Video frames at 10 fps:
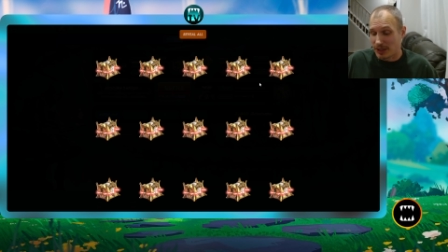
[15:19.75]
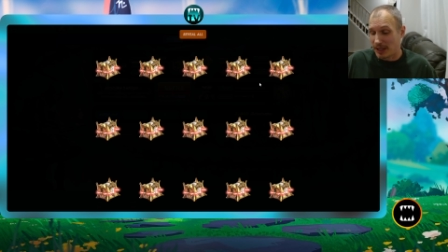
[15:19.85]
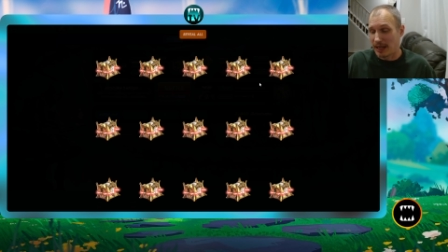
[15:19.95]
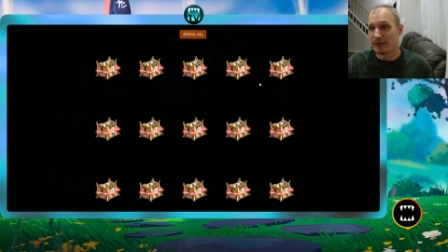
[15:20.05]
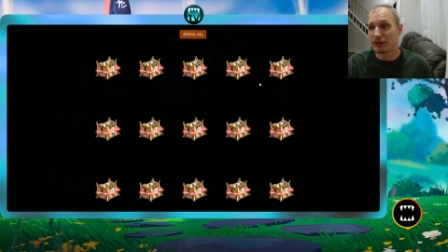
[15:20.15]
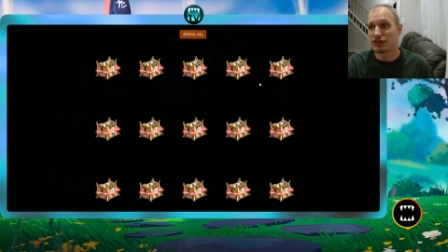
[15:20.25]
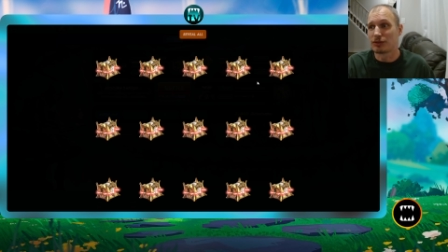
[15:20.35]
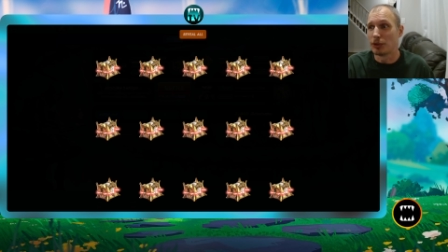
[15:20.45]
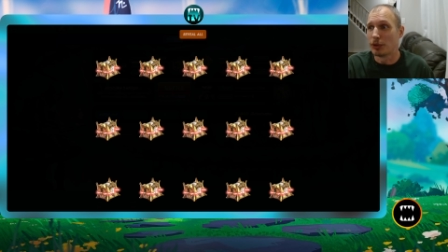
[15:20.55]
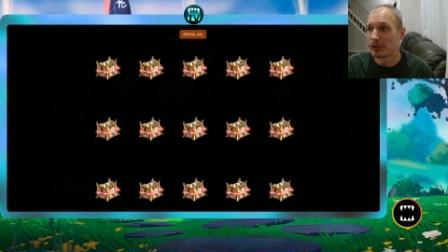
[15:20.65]
I haven't
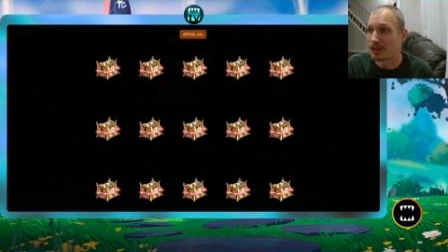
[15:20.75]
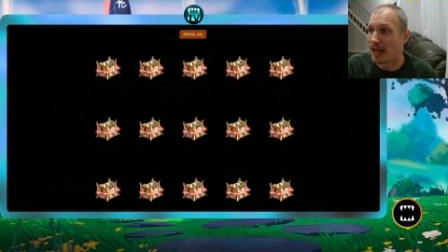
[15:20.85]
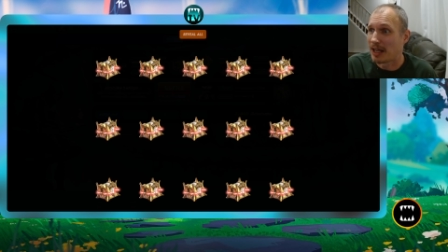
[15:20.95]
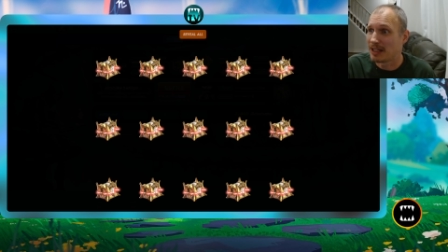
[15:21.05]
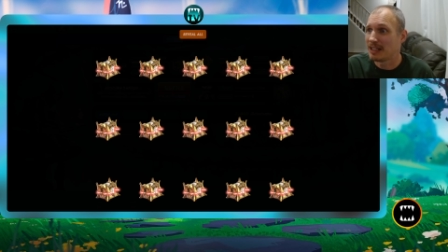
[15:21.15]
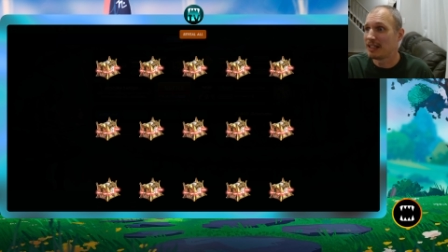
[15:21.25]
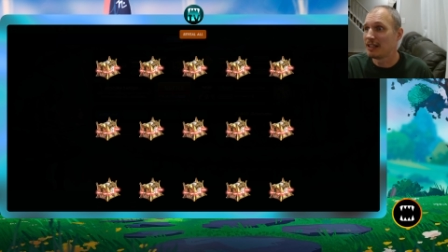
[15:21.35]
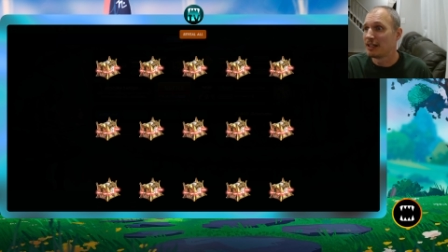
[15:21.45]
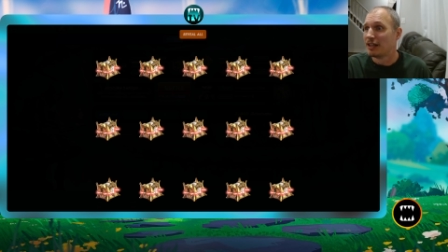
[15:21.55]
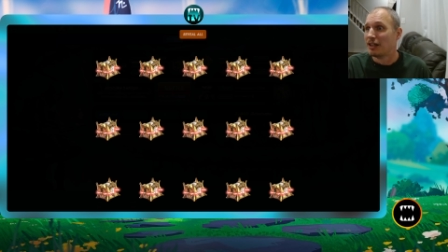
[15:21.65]
smoked
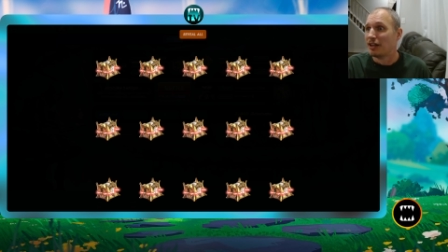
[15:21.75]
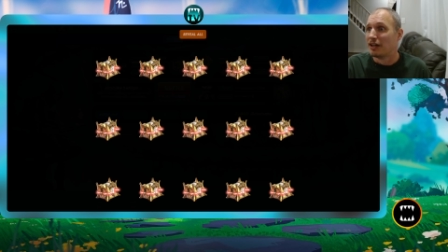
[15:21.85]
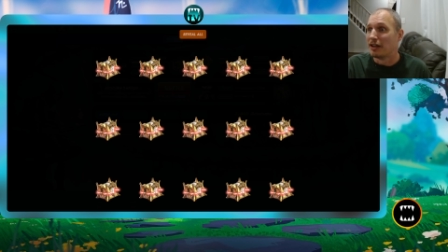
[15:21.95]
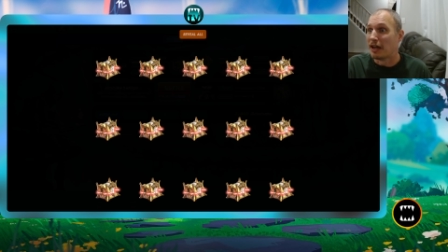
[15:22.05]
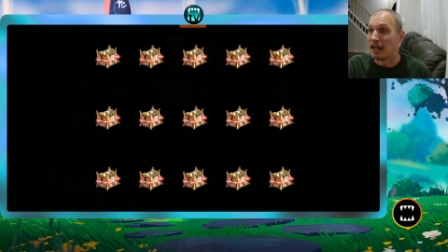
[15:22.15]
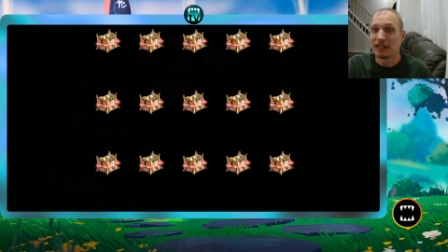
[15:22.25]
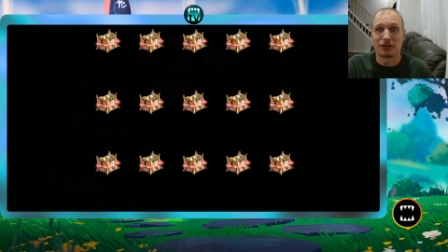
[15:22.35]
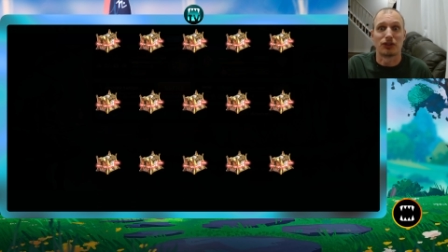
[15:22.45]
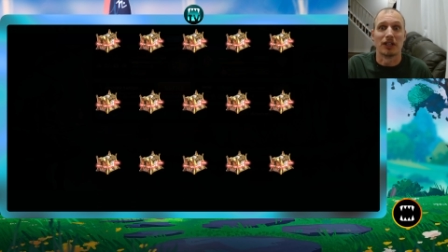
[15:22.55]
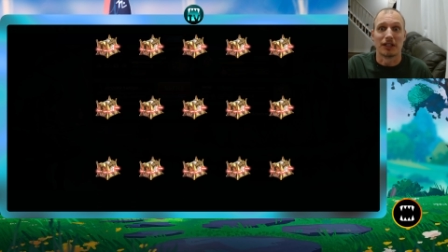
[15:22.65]
any
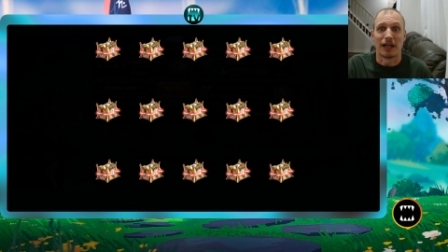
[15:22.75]
anything.